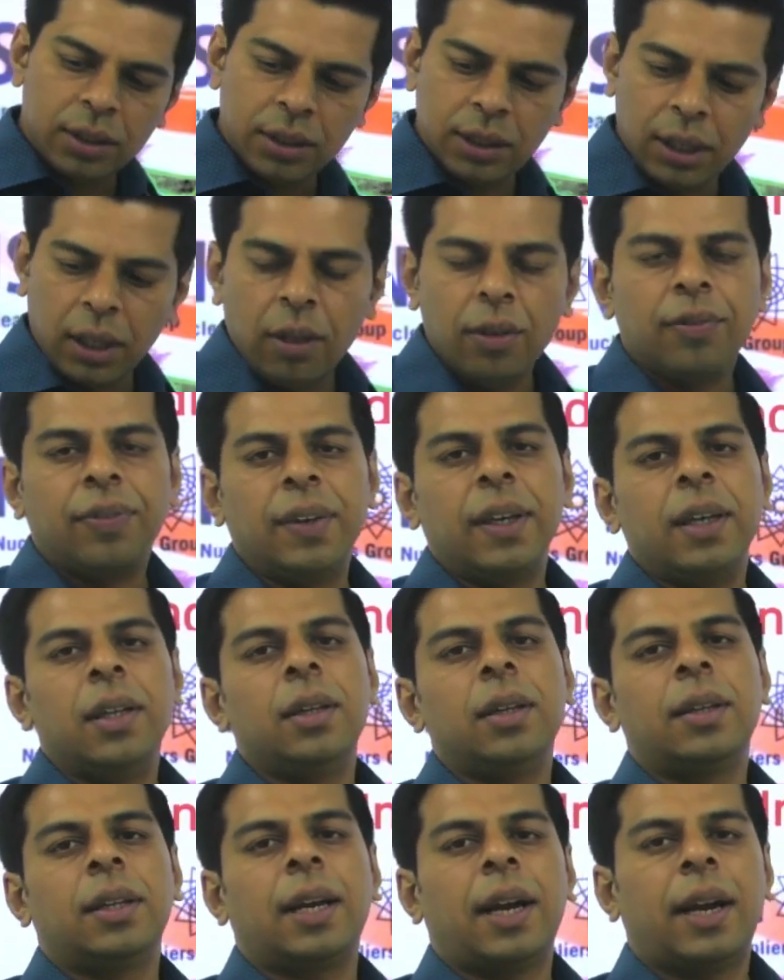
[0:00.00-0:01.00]
feel
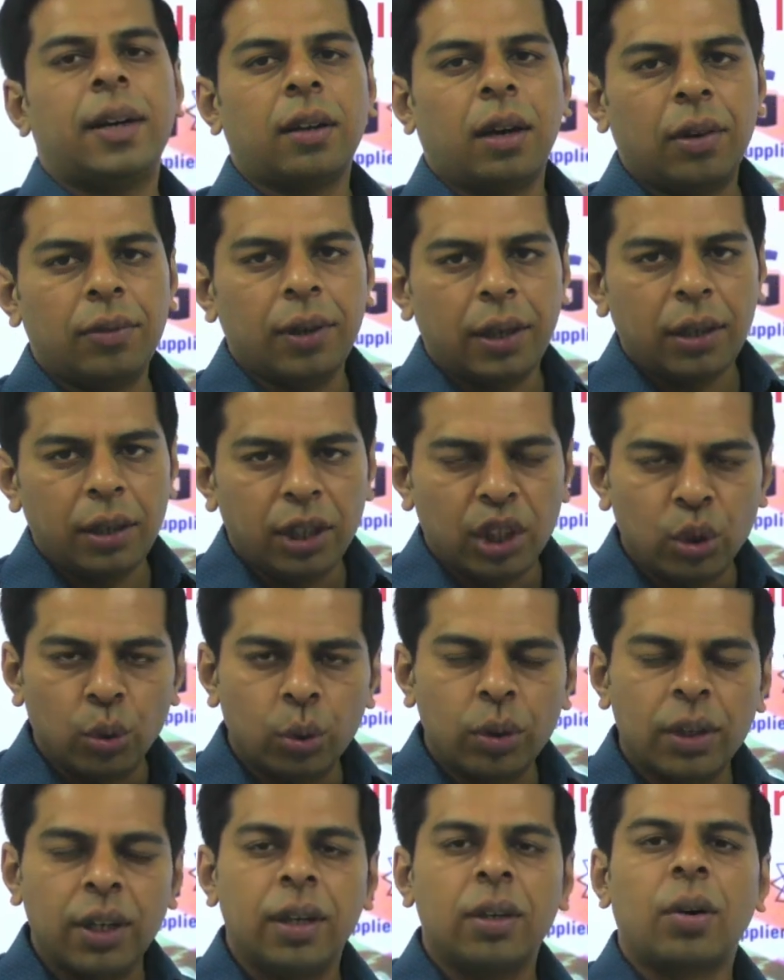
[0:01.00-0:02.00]
that our nuclear
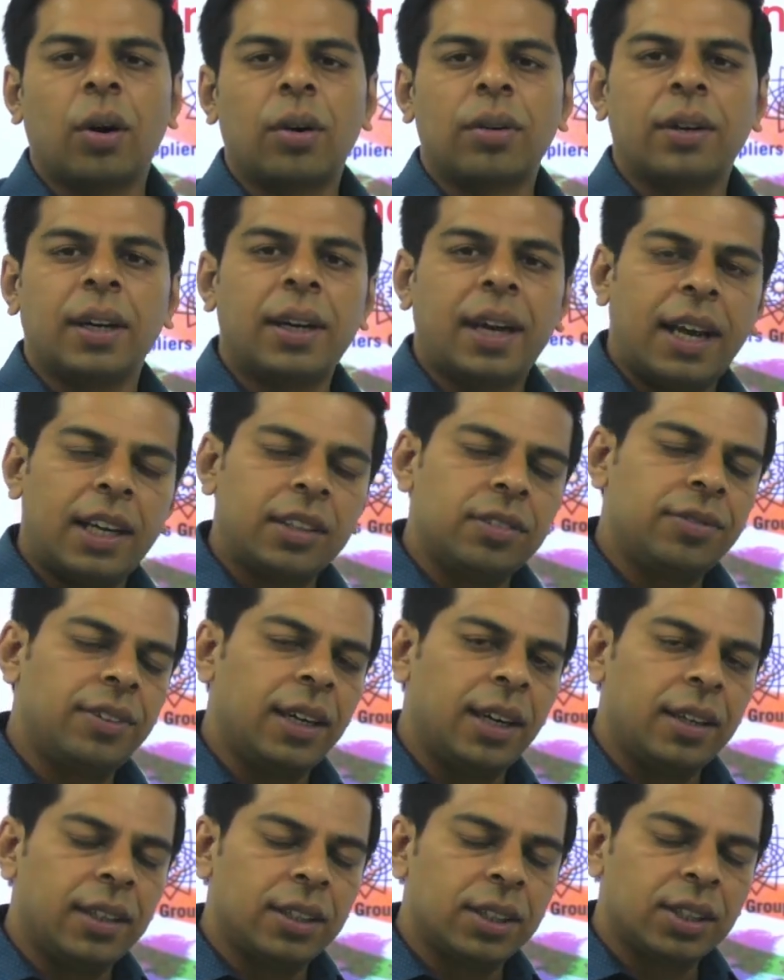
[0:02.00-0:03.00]
doctrine, as we had
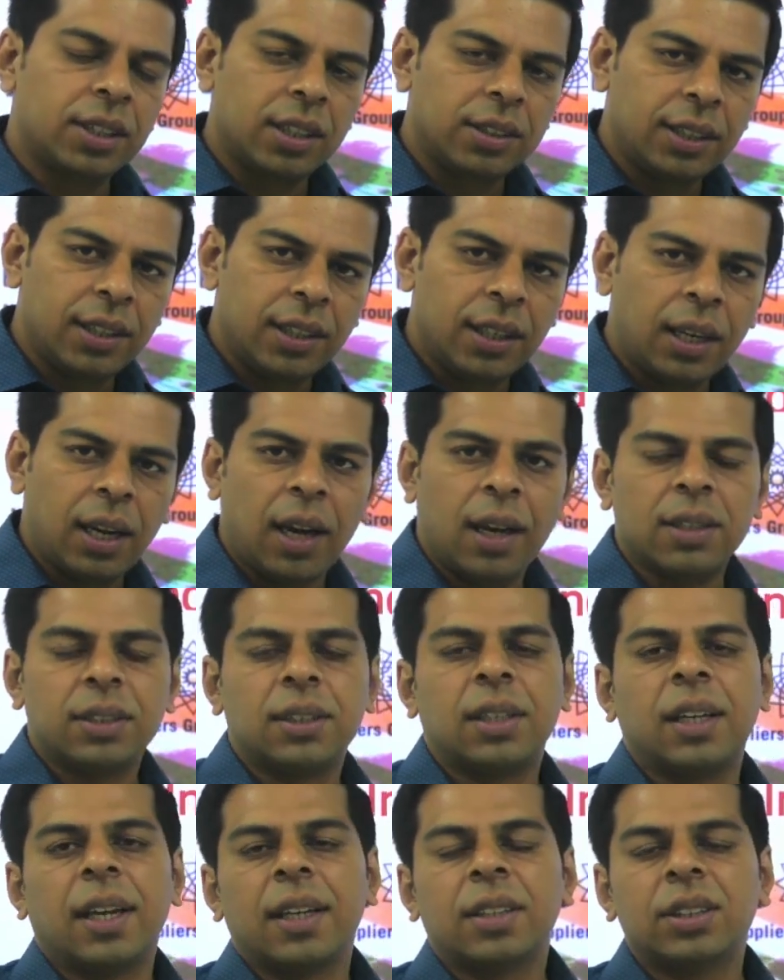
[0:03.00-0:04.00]
discussed in last
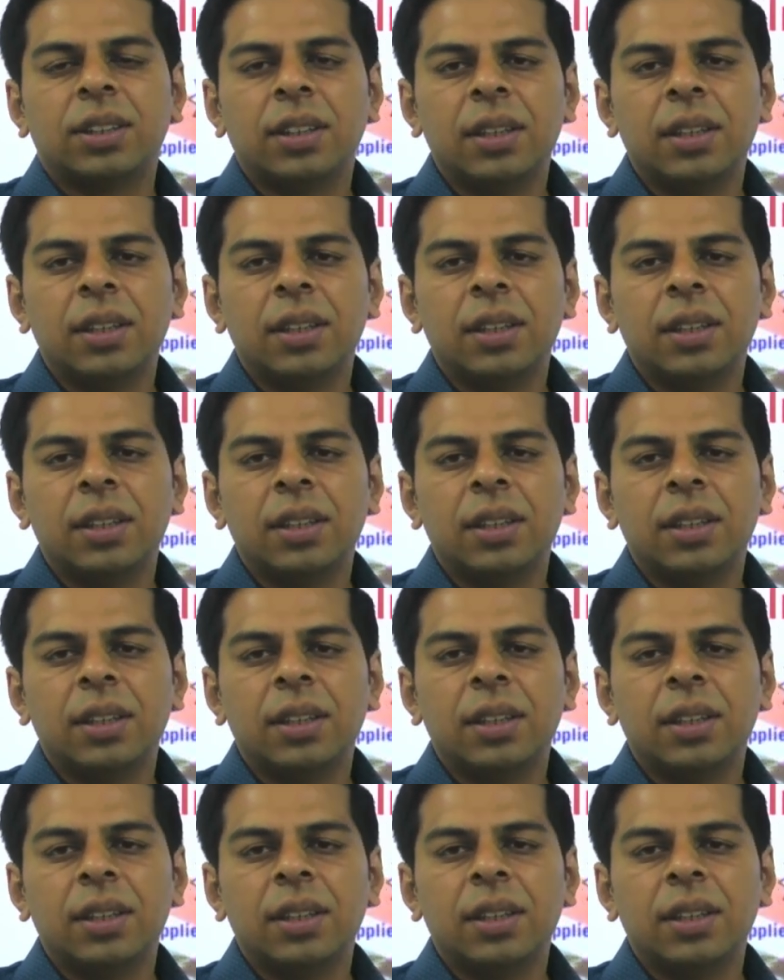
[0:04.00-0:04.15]
lecture,